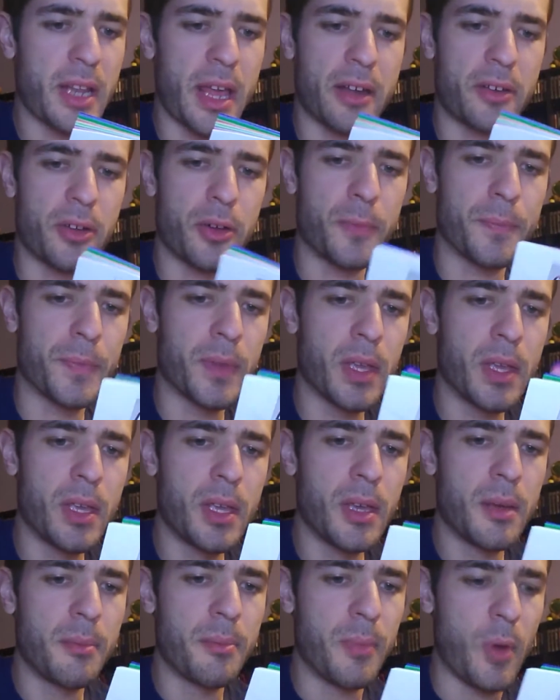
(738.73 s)
I don't know.
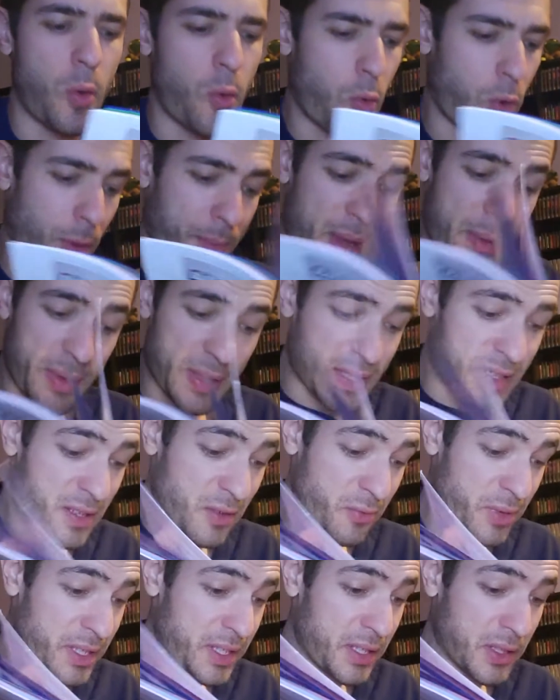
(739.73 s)
Or maybe this is
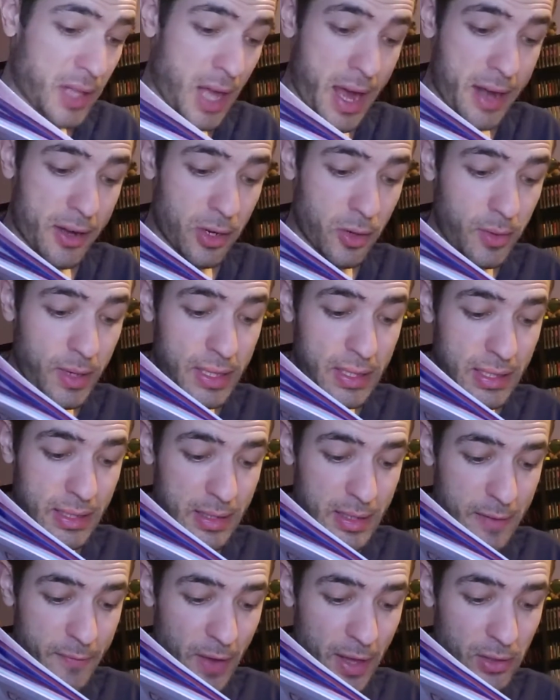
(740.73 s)
a resale. I don't
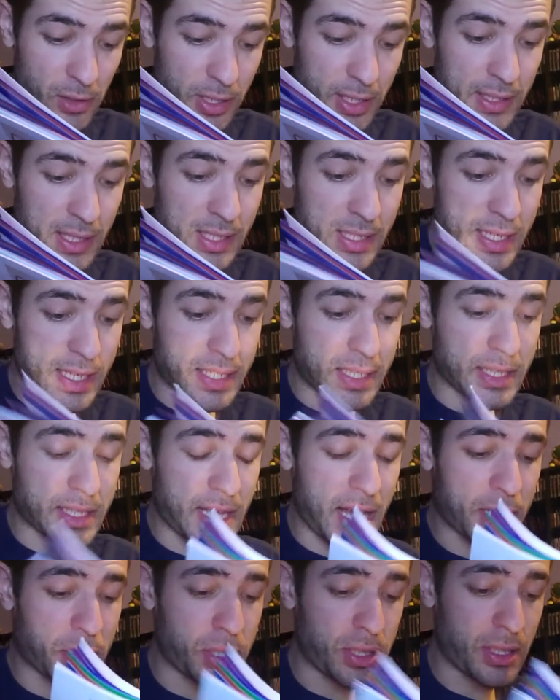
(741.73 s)
know. If I look at the
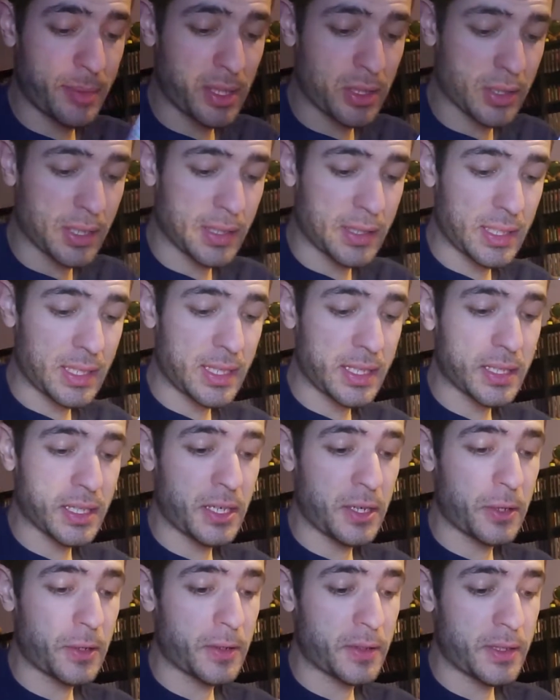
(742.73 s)
disc, actually, let me look at the disc
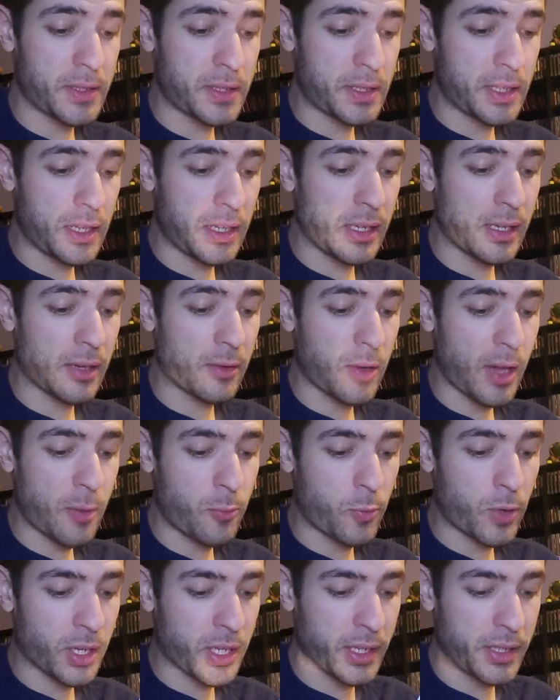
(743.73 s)
here and see
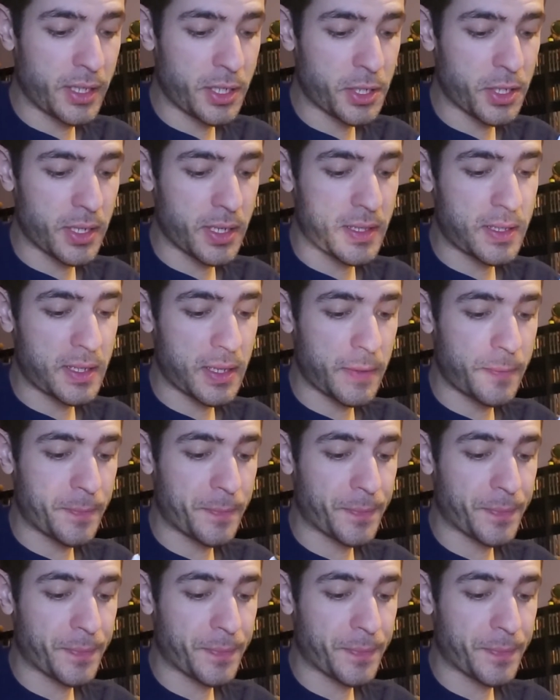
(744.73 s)
what condition it's in.